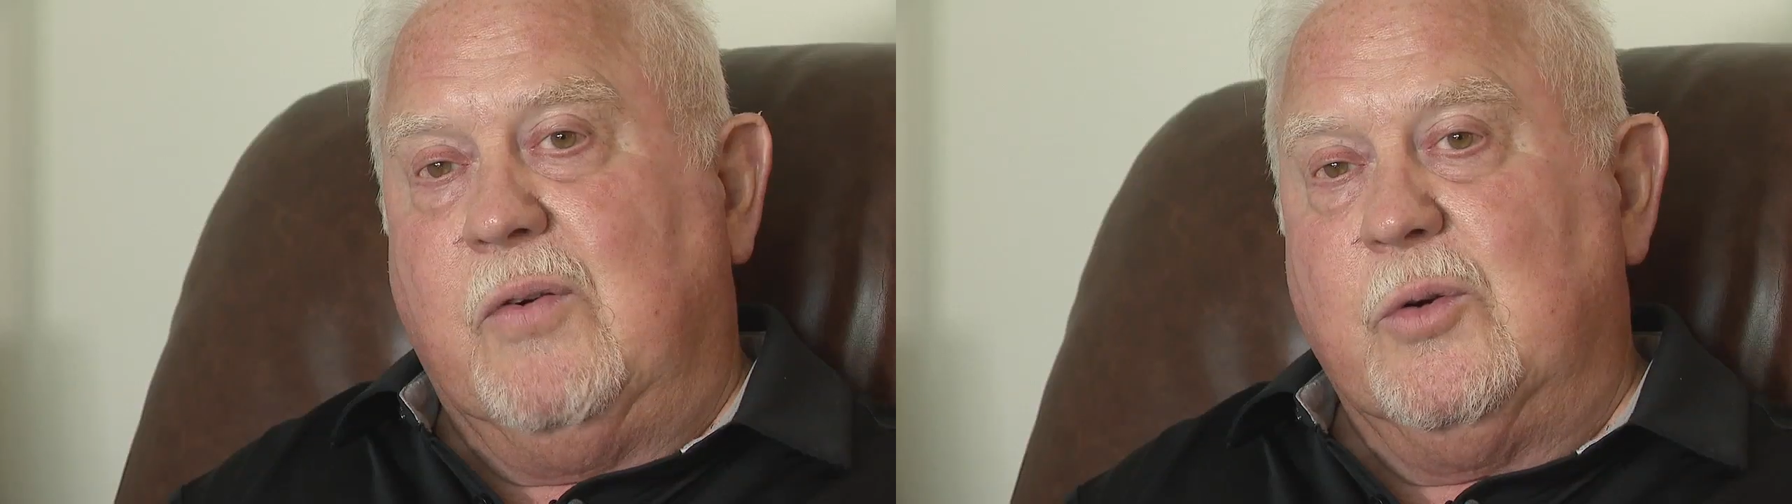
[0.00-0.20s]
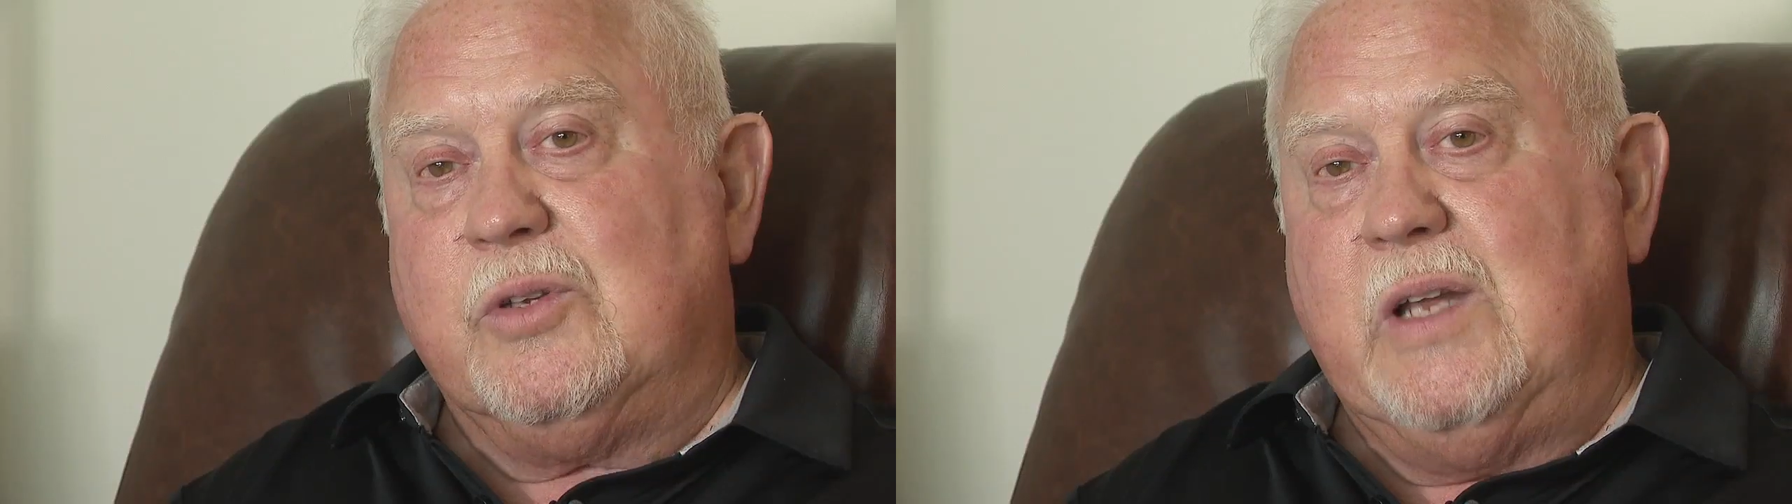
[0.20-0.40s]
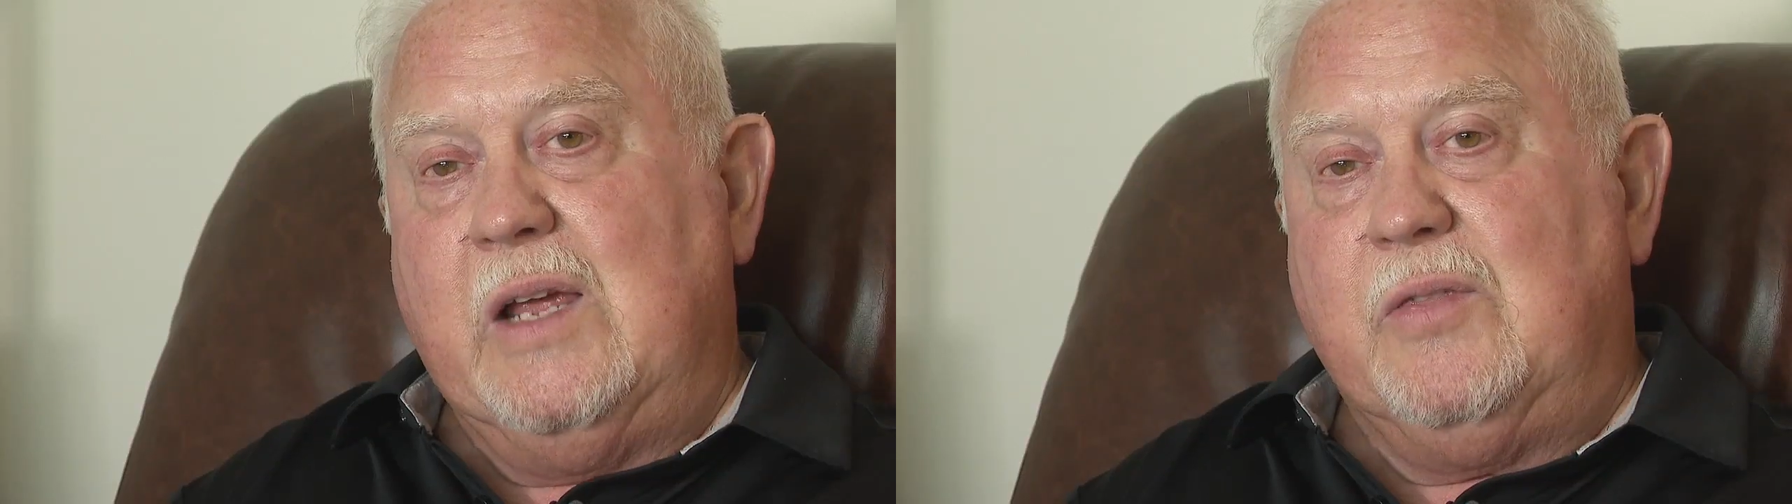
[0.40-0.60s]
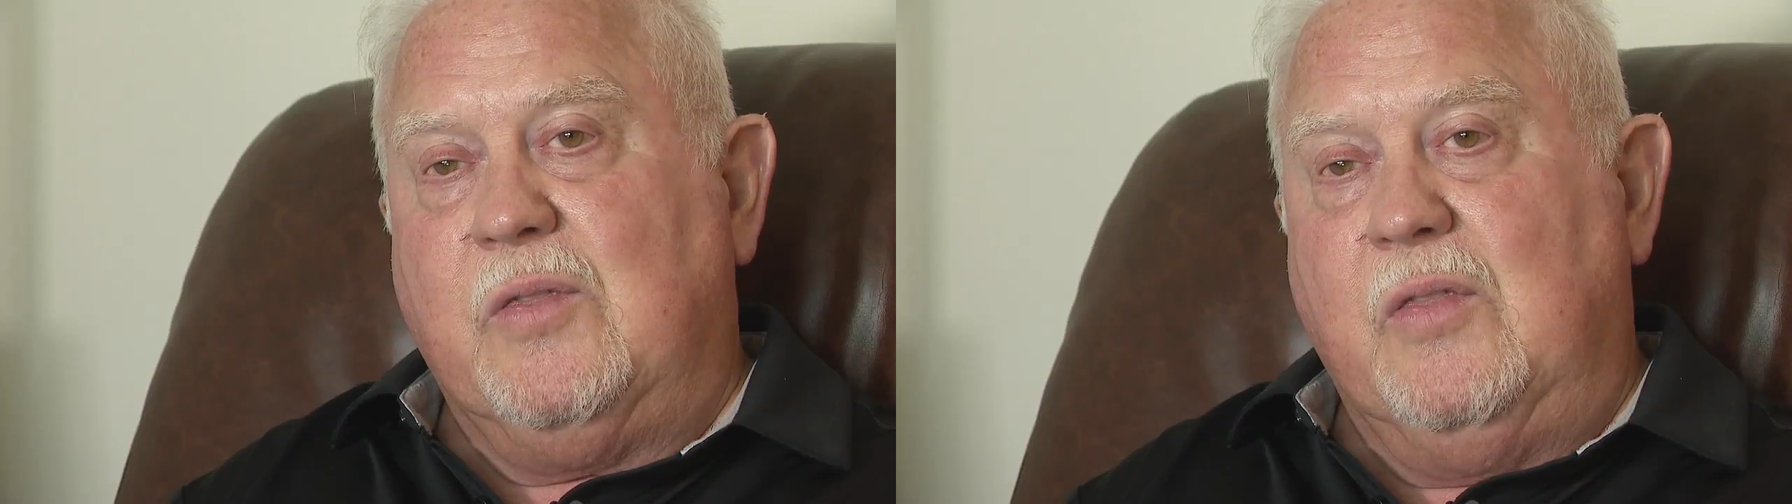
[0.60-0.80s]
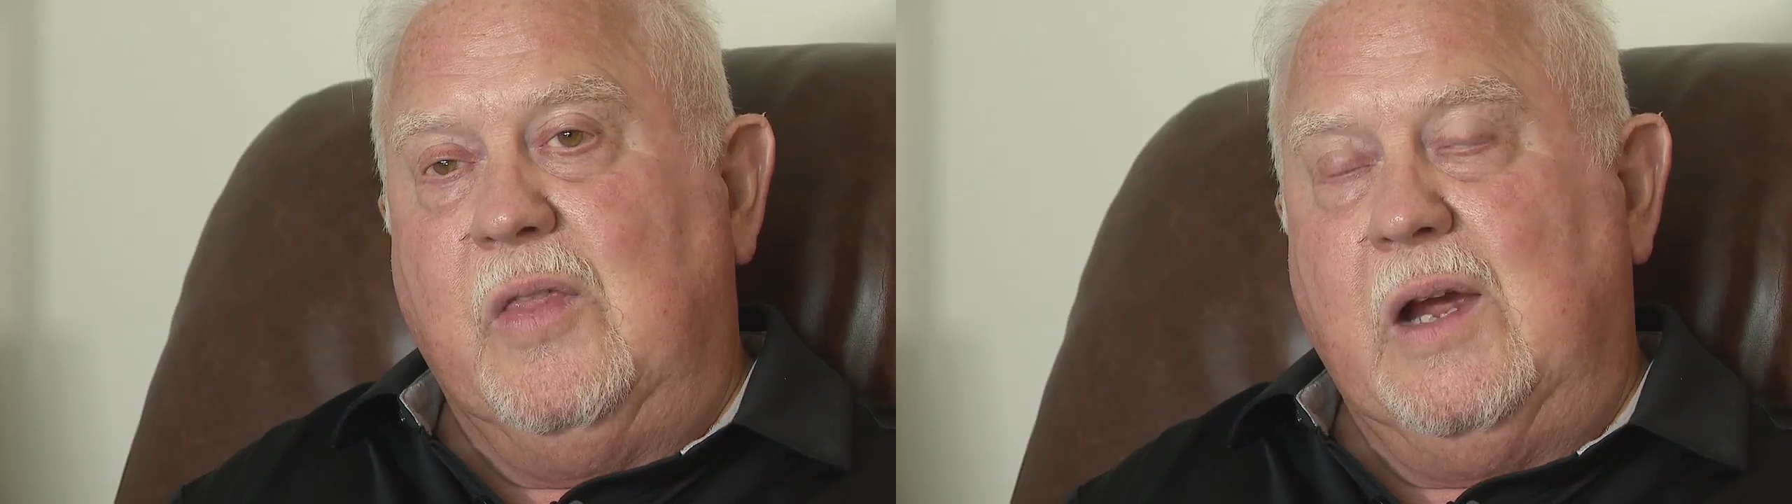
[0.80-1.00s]
The first day
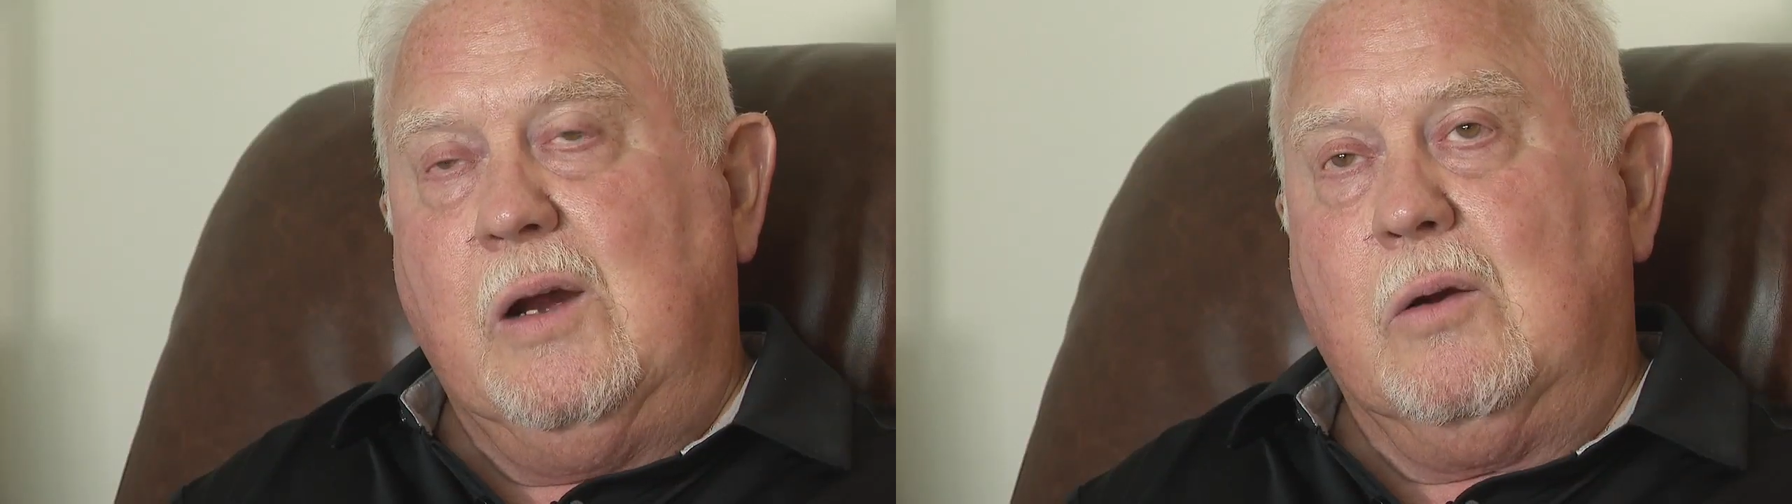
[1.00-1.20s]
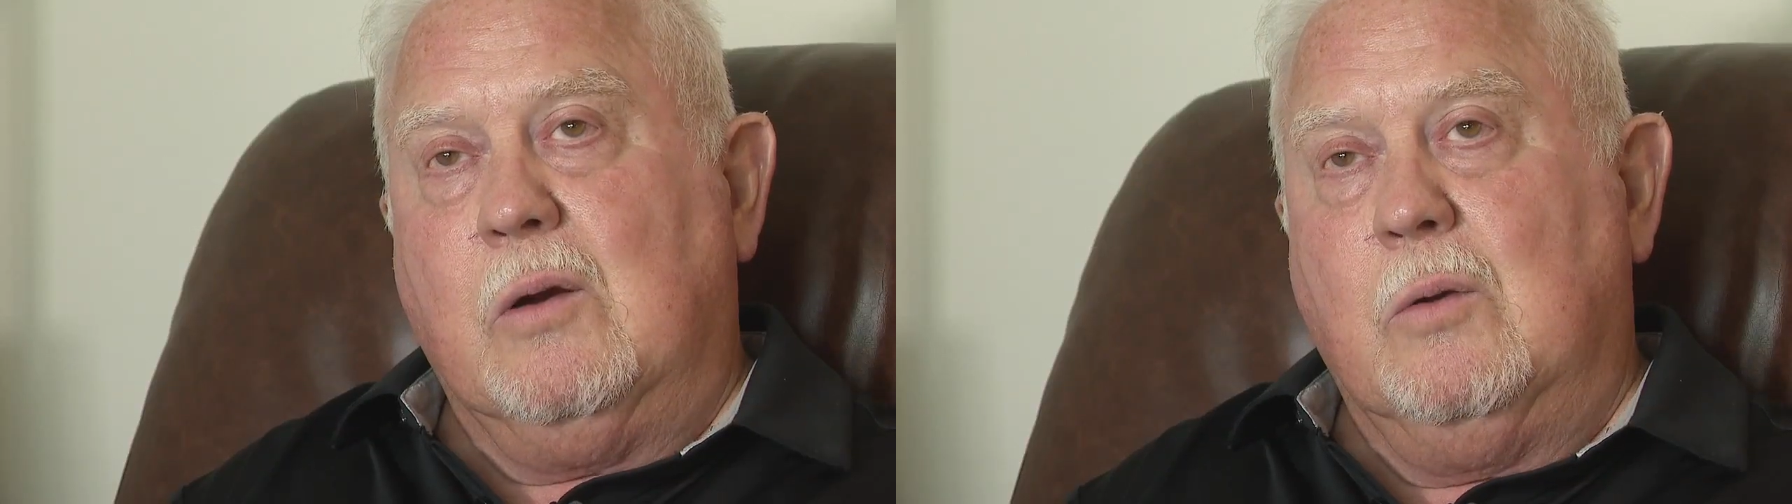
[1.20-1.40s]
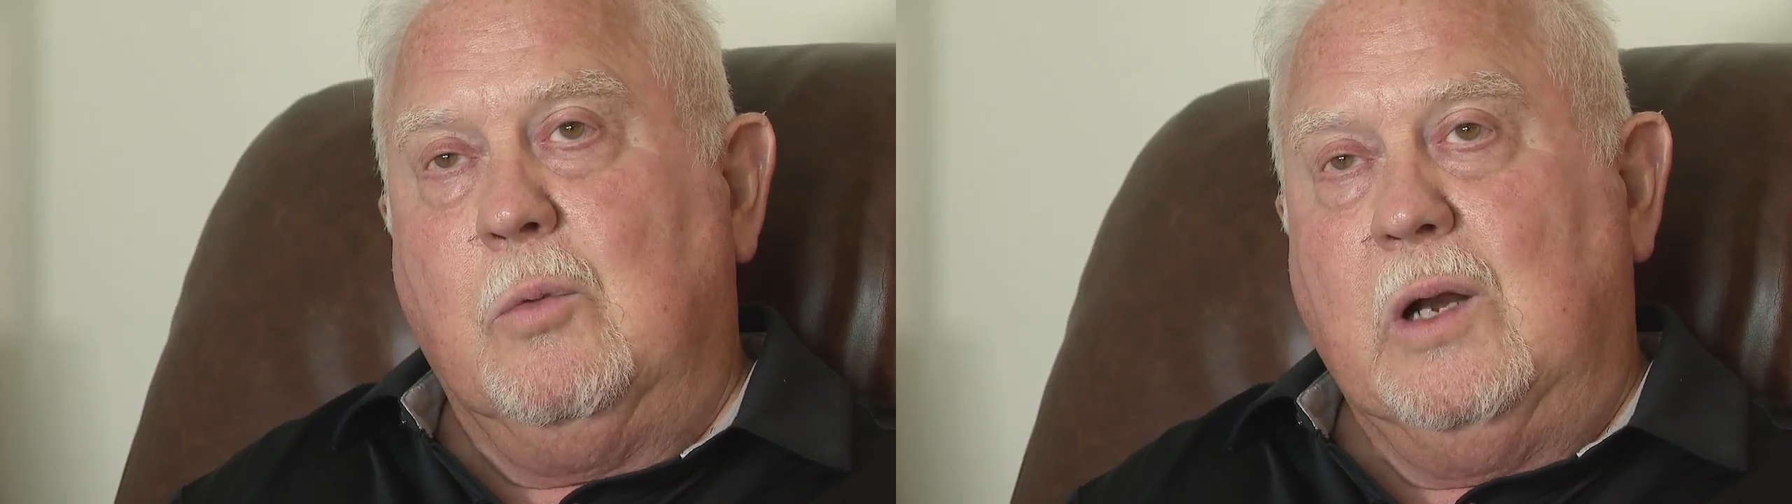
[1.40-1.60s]
there,